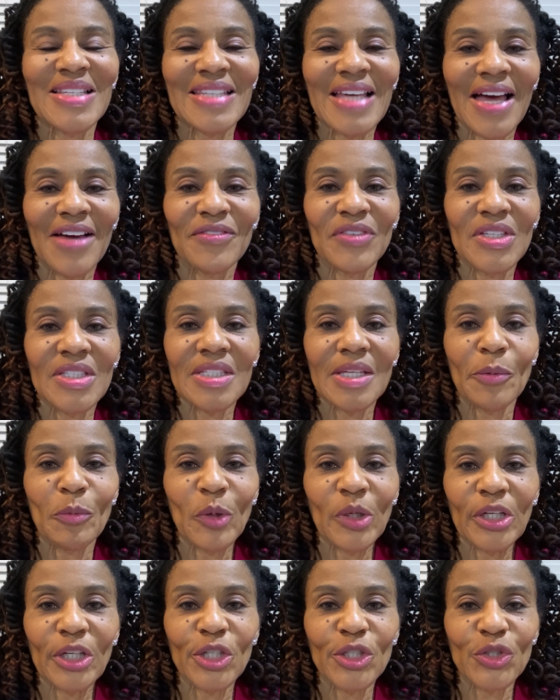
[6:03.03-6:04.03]
as having
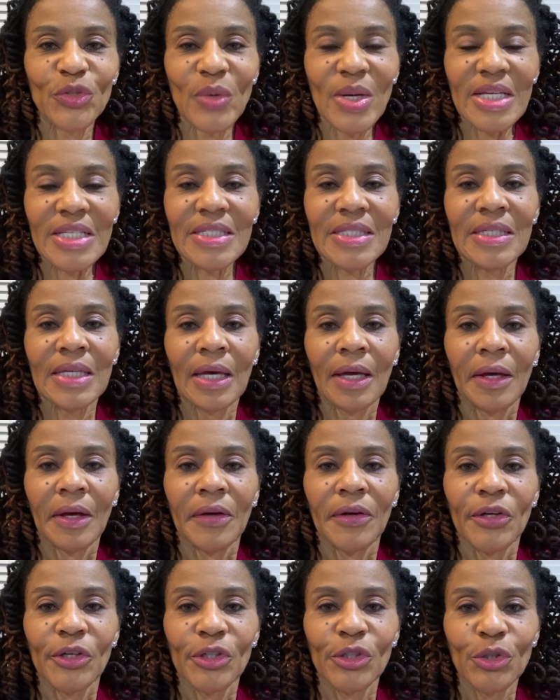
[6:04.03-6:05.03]
someone address
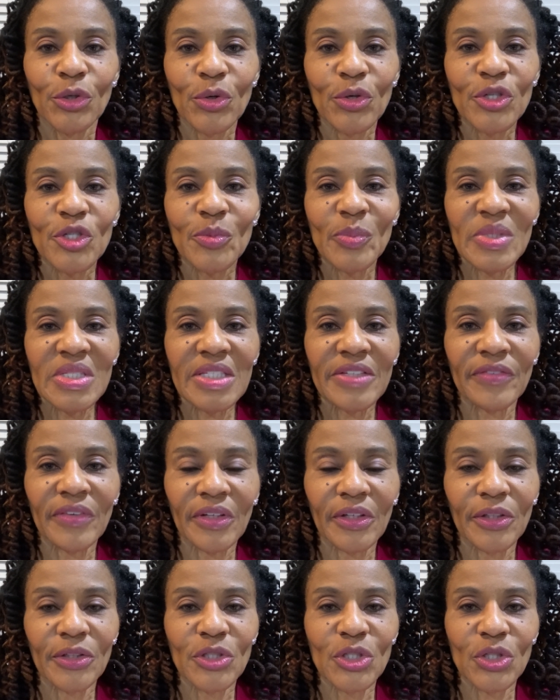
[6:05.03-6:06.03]
your
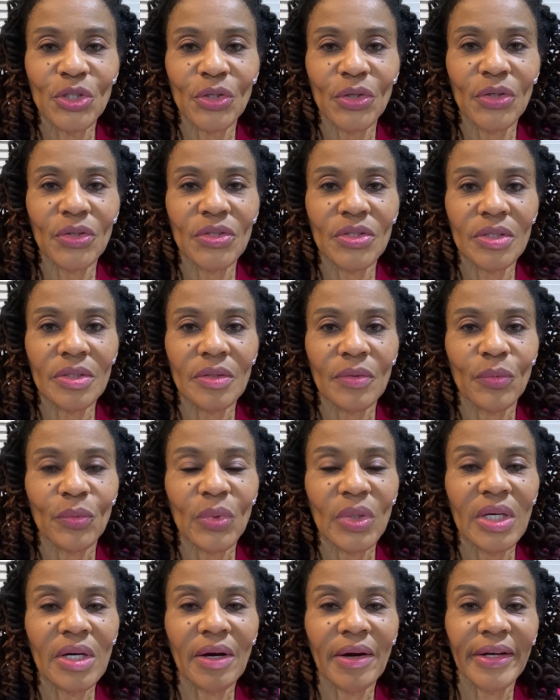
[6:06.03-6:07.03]
specific concerns
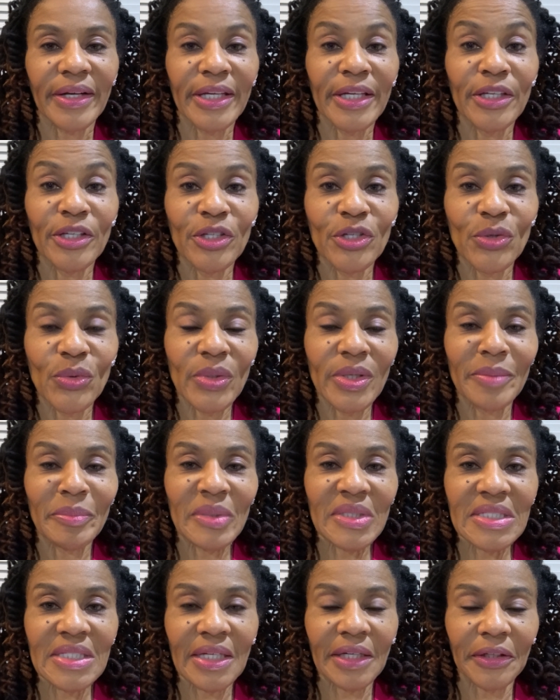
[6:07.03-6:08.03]
regarding you in
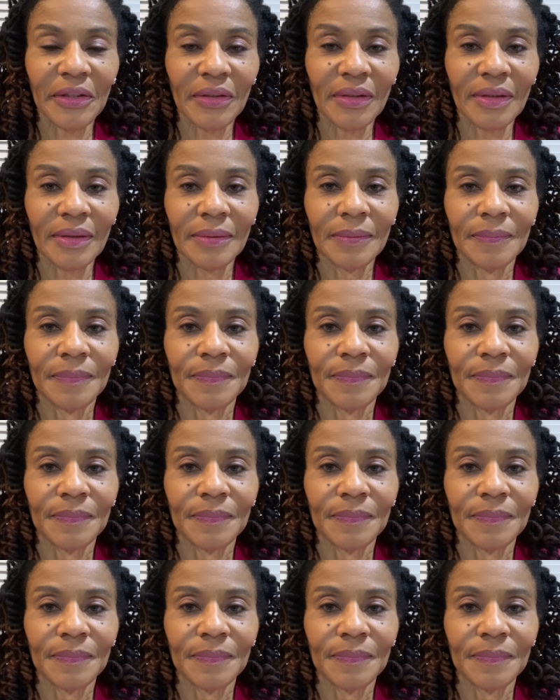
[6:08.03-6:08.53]
particular.